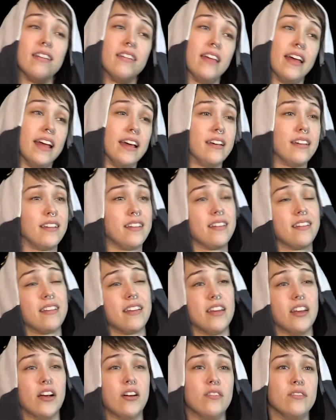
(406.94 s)
like
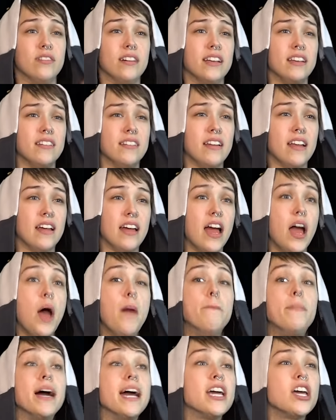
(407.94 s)
you know, and
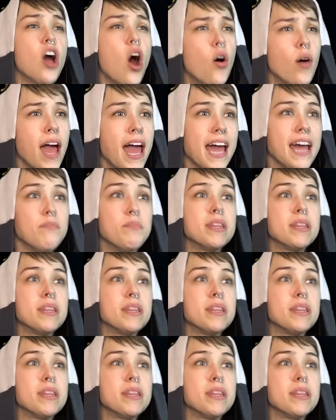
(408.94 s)
but okay,